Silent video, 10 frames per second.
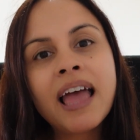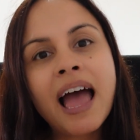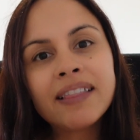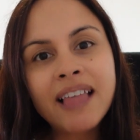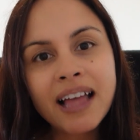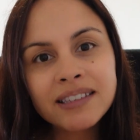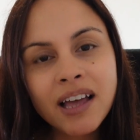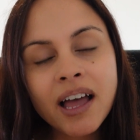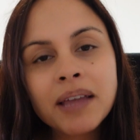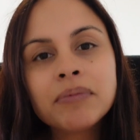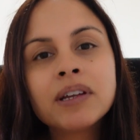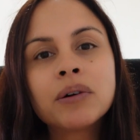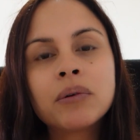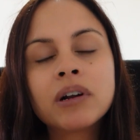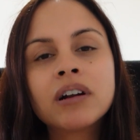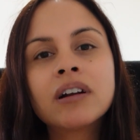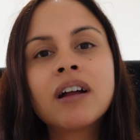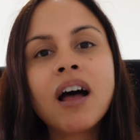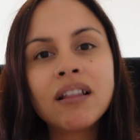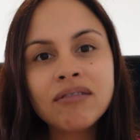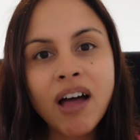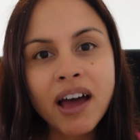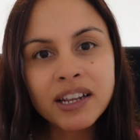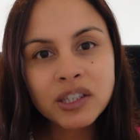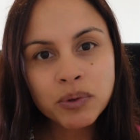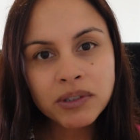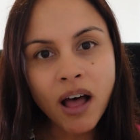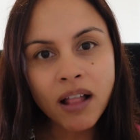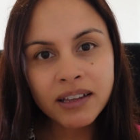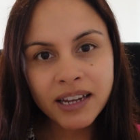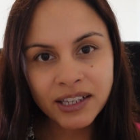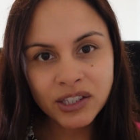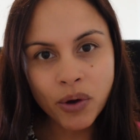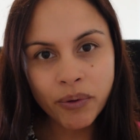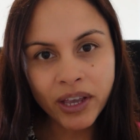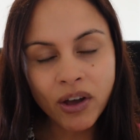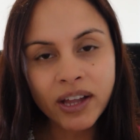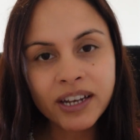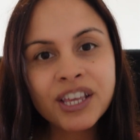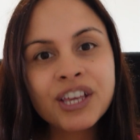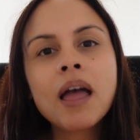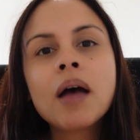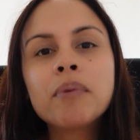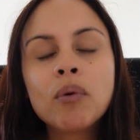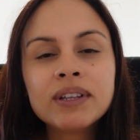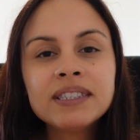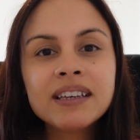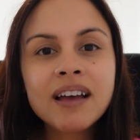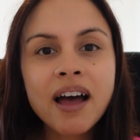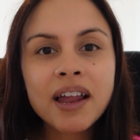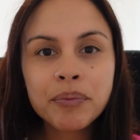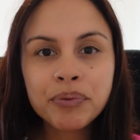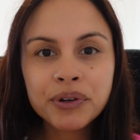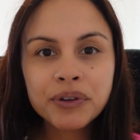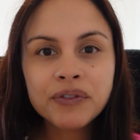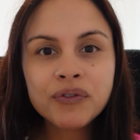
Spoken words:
At that time, there were a lot of Swiss holidays going on. But once he got approved